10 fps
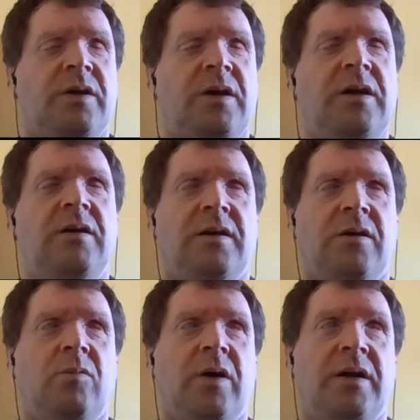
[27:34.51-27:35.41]
We
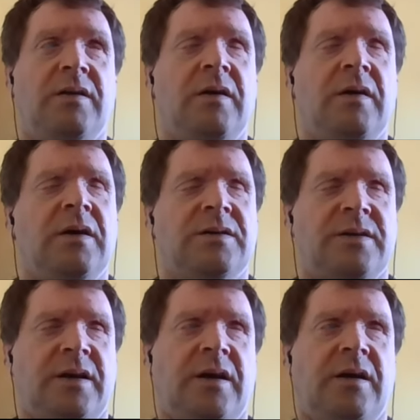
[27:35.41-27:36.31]
eagerly await
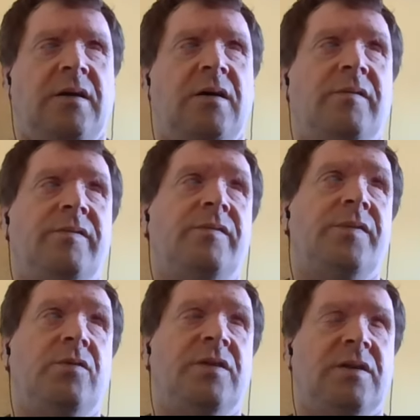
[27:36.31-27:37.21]
to hear of
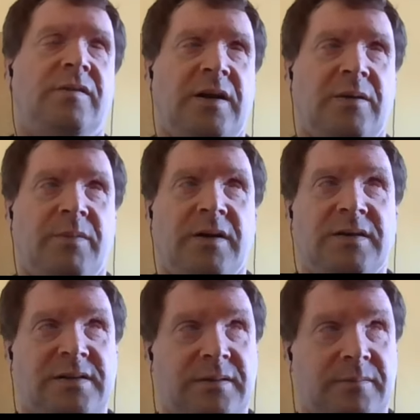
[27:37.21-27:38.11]
future
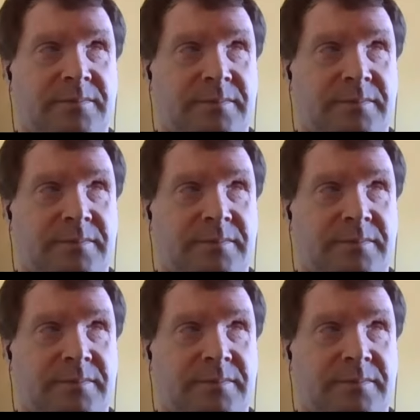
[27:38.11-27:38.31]
developments.